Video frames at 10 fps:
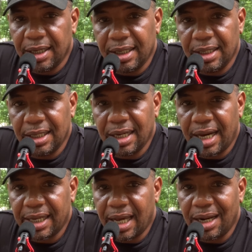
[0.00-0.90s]

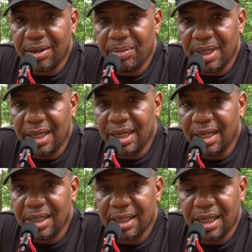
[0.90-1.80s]
I got out of
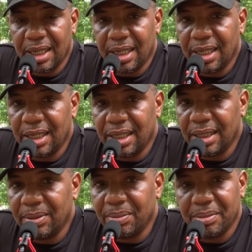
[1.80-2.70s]
bed
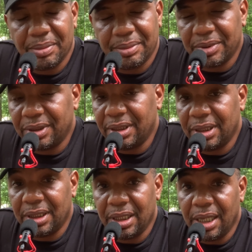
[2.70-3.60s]
and
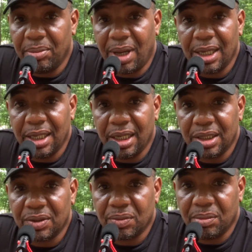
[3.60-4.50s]
shit, my
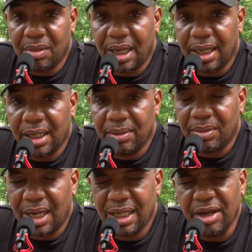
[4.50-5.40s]

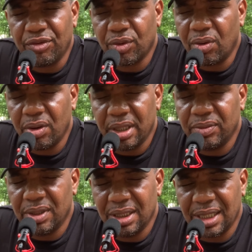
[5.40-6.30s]
left
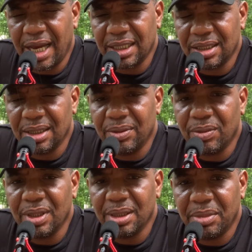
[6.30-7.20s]
groin was actually
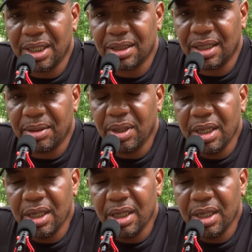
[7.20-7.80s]
really messed up.